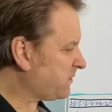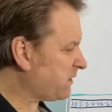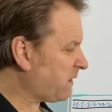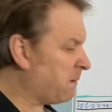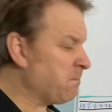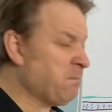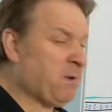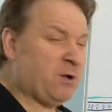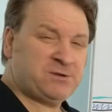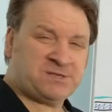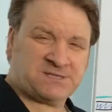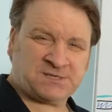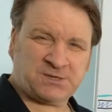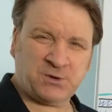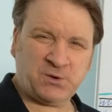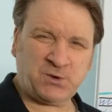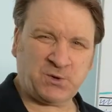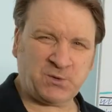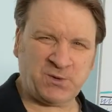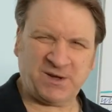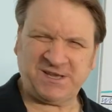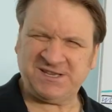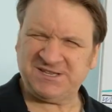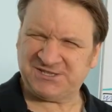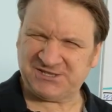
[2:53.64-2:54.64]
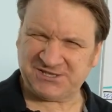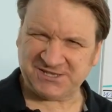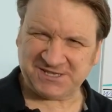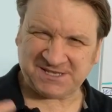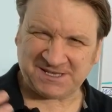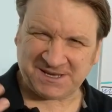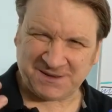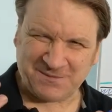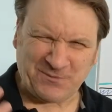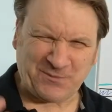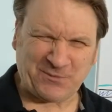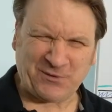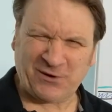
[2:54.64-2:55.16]
most soakaways just
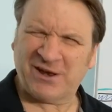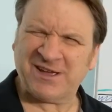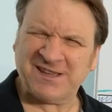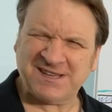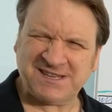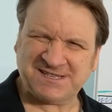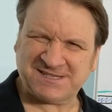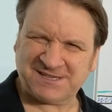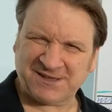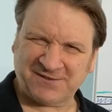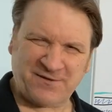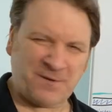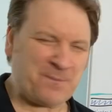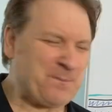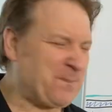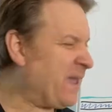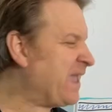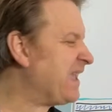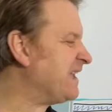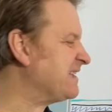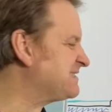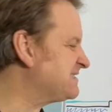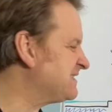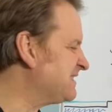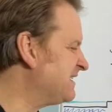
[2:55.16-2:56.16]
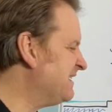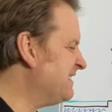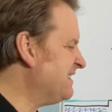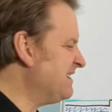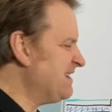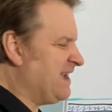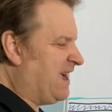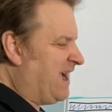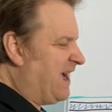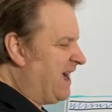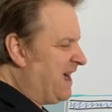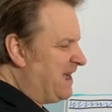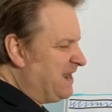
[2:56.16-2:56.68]
comprised of a pit.
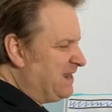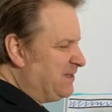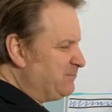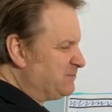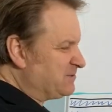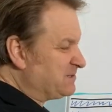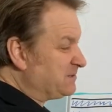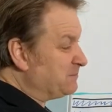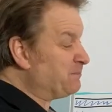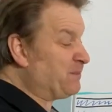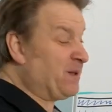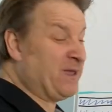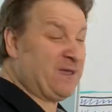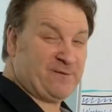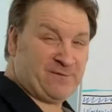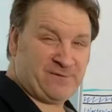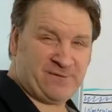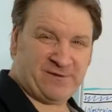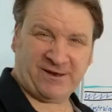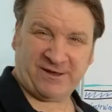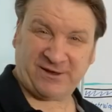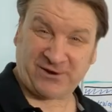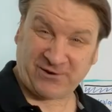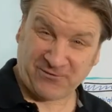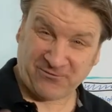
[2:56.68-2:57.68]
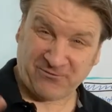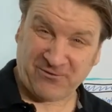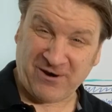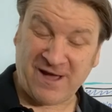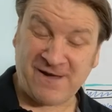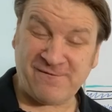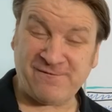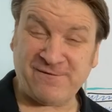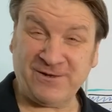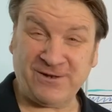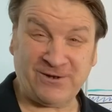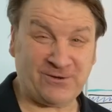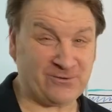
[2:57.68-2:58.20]
And it was a pit full of
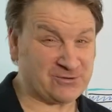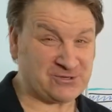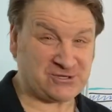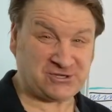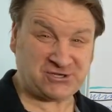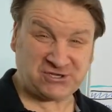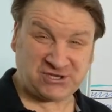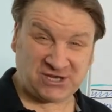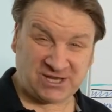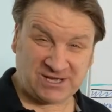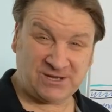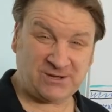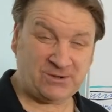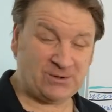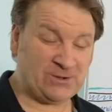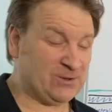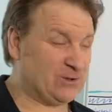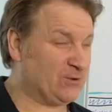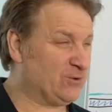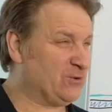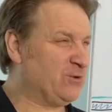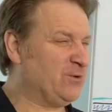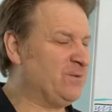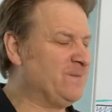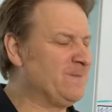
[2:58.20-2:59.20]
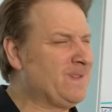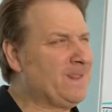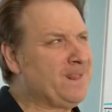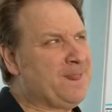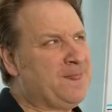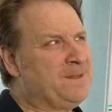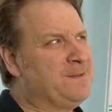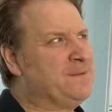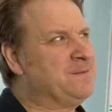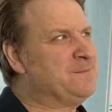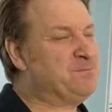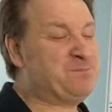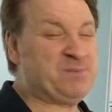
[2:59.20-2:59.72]
gravel or shingle or
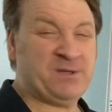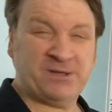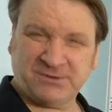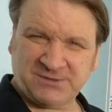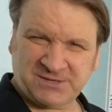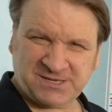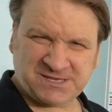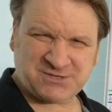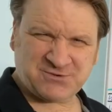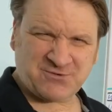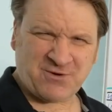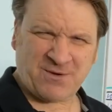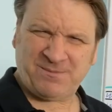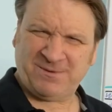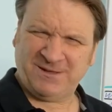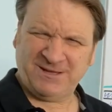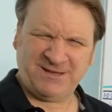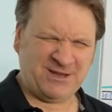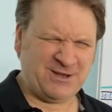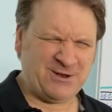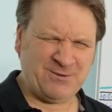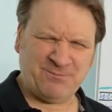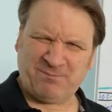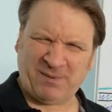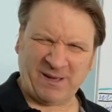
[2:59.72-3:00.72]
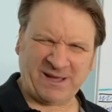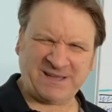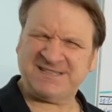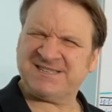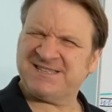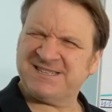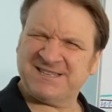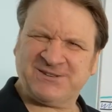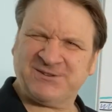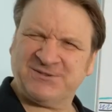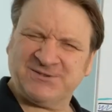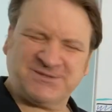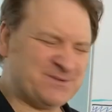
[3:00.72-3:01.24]
builder's rubble, you know,
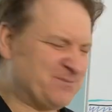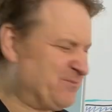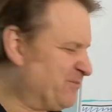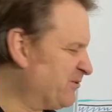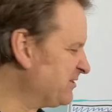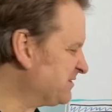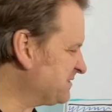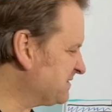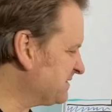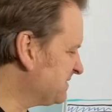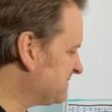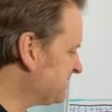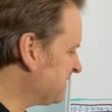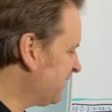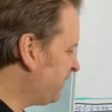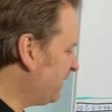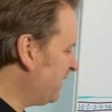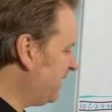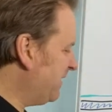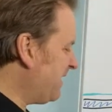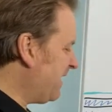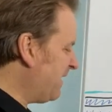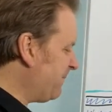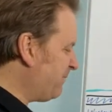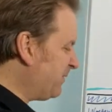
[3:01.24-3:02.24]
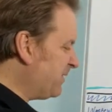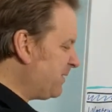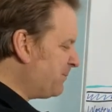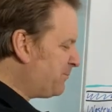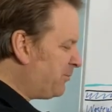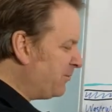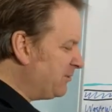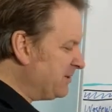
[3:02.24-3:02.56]
bicycles and bricks and stuff like that. But the point